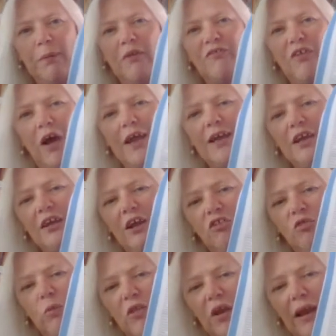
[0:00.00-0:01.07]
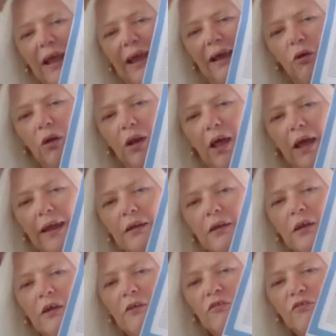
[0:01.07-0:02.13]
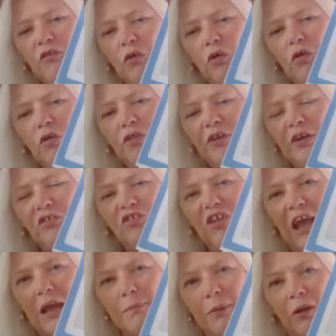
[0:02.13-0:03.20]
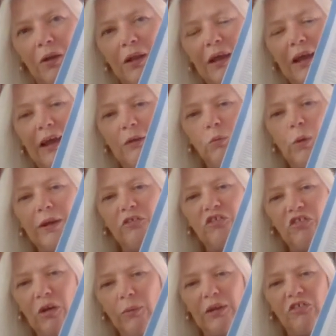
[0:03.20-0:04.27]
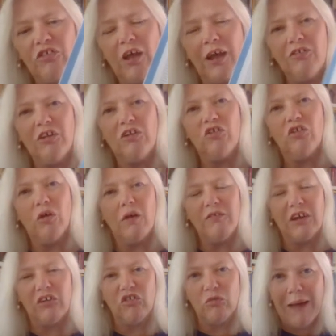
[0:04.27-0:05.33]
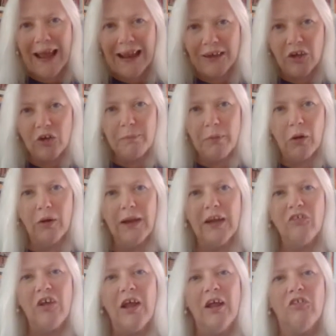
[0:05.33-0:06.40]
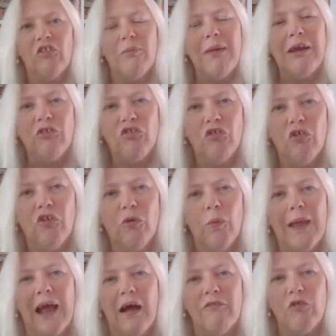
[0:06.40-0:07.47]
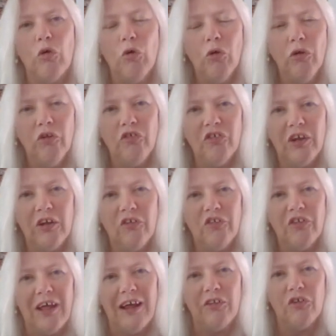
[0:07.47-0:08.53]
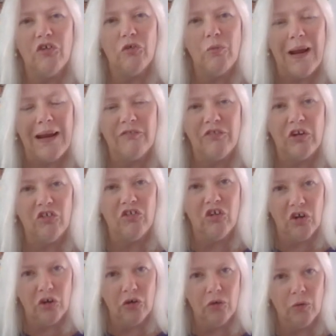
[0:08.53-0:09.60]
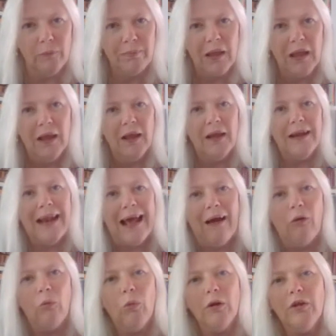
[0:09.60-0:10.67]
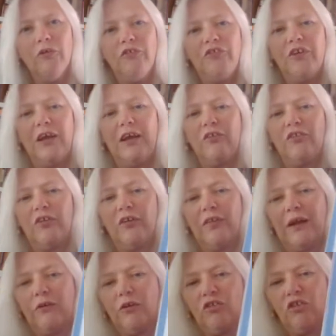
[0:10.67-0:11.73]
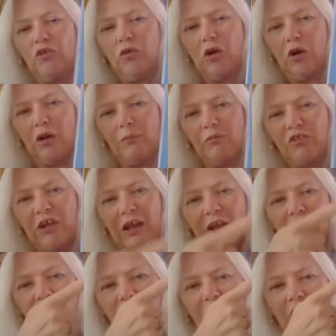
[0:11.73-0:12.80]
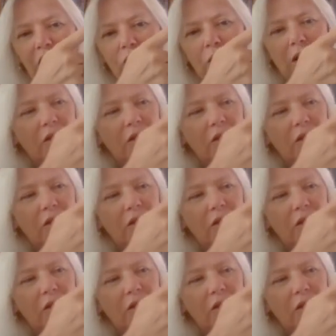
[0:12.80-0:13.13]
provided us with an outline for this table, and we're so excited to have expanded upon it to make sure that we have all the skills there that are relevant to you. Now, what you'll see is that there are two columns. So